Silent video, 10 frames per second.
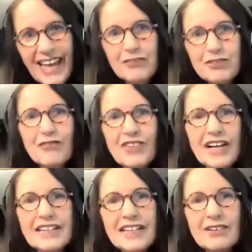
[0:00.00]
after
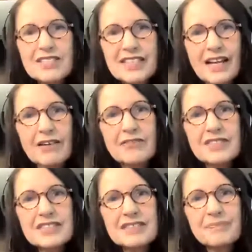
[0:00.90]
finding
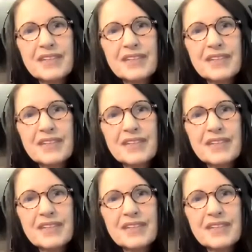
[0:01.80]
ourselves